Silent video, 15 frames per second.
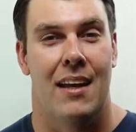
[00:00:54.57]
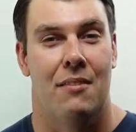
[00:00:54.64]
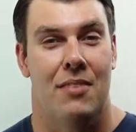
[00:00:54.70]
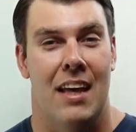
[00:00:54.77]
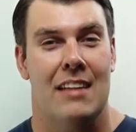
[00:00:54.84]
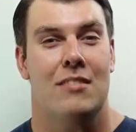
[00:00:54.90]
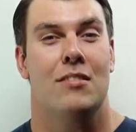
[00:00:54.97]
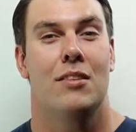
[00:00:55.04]
If
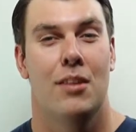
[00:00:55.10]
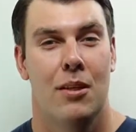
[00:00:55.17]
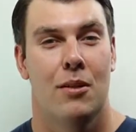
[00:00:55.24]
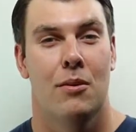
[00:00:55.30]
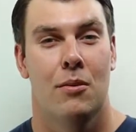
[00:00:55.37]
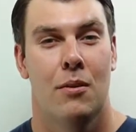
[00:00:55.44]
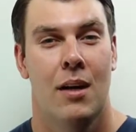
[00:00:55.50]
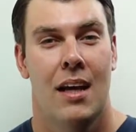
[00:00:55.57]
that's
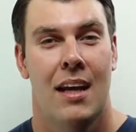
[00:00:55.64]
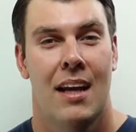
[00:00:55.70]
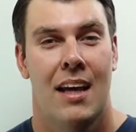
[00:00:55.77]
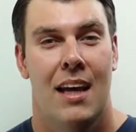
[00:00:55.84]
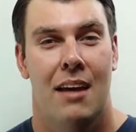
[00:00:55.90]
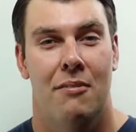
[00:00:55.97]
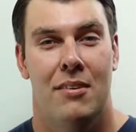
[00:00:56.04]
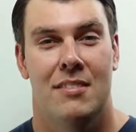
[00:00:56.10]
you,
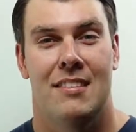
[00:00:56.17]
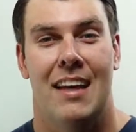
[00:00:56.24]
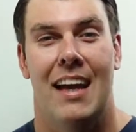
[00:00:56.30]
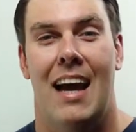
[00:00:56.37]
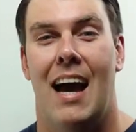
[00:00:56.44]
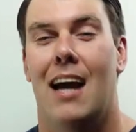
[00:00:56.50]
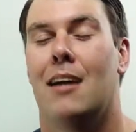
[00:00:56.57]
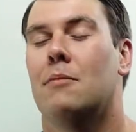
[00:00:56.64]
if you say,
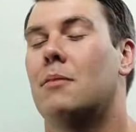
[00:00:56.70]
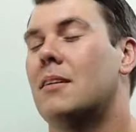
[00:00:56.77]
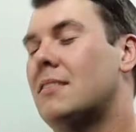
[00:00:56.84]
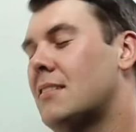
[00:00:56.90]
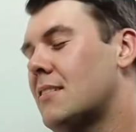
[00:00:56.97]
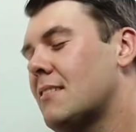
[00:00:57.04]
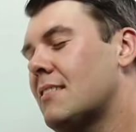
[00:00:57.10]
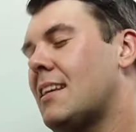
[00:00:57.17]
I
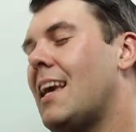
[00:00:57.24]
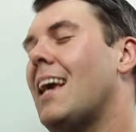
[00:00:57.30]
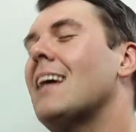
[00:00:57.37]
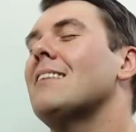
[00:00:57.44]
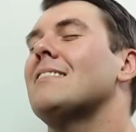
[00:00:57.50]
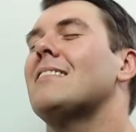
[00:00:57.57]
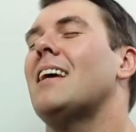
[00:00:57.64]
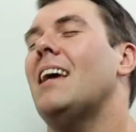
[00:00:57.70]
just
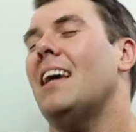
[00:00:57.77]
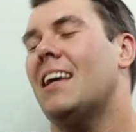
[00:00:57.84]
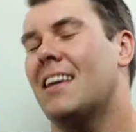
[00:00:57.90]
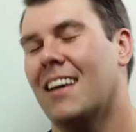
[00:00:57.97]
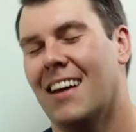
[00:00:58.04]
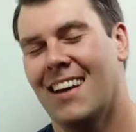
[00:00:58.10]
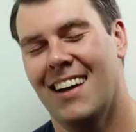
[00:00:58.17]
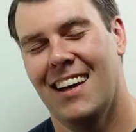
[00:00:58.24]
can't
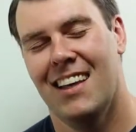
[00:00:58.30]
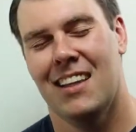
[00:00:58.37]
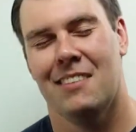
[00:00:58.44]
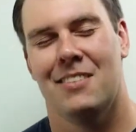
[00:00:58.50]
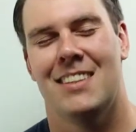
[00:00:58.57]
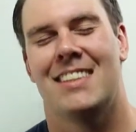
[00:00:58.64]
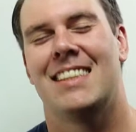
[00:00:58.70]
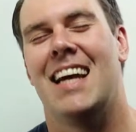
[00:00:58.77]
take the
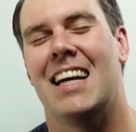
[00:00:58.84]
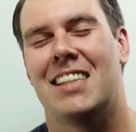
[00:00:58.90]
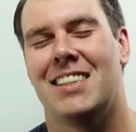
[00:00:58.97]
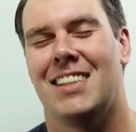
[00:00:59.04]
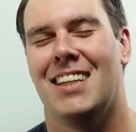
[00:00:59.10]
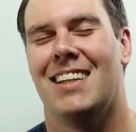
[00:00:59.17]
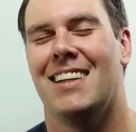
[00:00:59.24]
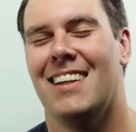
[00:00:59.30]

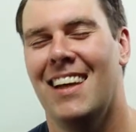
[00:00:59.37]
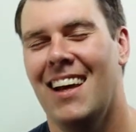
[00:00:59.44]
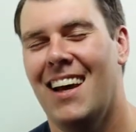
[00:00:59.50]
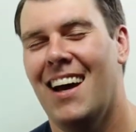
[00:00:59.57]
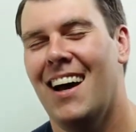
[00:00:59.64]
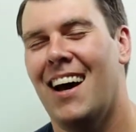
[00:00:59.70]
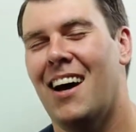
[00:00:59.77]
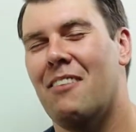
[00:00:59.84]
rejection
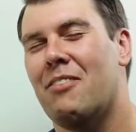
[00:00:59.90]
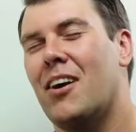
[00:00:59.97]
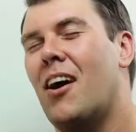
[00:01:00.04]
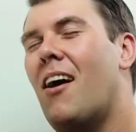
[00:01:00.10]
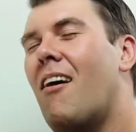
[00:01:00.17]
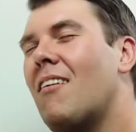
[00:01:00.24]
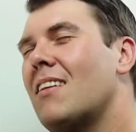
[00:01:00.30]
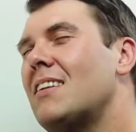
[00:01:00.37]
of
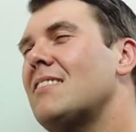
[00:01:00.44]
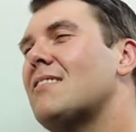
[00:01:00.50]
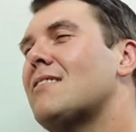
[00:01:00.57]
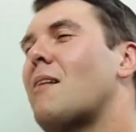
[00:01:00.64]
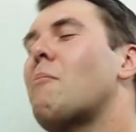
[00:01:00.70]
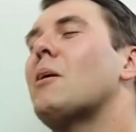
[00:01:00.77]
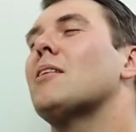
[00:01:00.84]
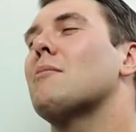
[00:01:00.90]
calling
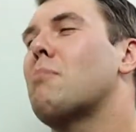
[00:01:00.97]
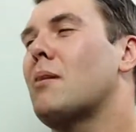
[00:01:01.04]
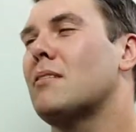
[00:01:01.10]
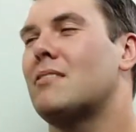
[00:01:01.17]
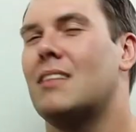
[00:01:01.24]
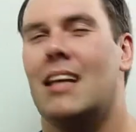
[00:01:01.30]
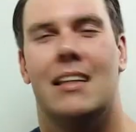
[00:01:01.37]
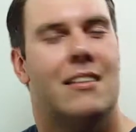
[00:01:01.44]
some other
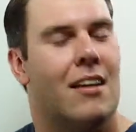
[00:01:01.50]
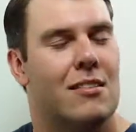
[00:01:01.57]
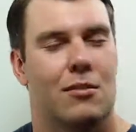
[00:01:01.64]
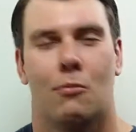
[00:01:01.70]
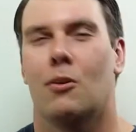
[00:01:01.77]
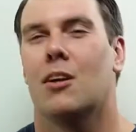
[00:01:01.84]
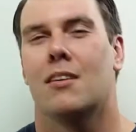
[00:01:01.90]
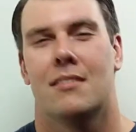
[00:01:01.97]
person that
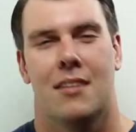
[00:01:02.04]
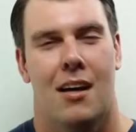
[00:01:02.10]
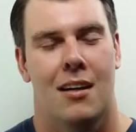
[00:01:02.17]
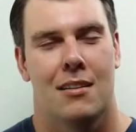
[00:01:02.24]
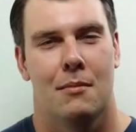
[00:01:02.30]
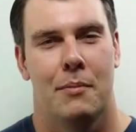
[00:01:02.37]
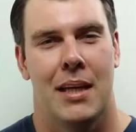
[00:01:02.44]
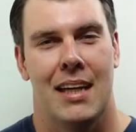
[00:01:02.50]
doesn't want to
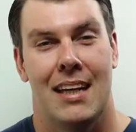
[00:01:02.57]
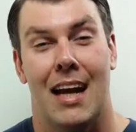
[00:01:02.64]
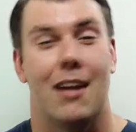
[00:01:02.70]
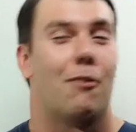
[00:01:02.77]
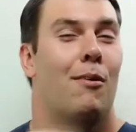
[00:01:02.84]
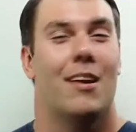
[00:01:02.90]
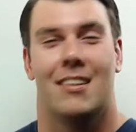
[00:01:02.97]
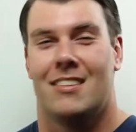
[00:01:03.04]
talk to me and I
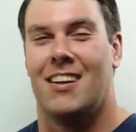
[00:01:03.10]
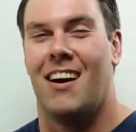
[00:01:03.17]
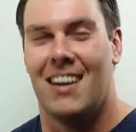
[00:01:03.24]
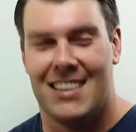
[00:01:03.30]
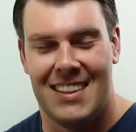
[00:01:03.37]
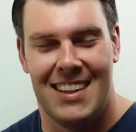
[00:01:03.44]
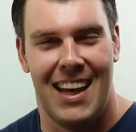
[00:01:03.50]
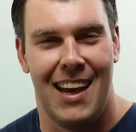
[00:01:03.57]
don't want to
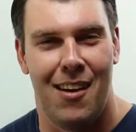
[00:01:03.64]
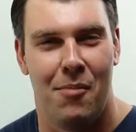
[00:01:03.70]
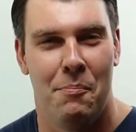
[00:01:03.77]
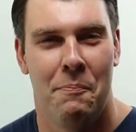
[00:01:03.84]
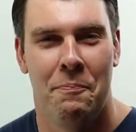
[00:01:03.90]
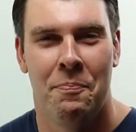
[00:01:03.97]
talk to them,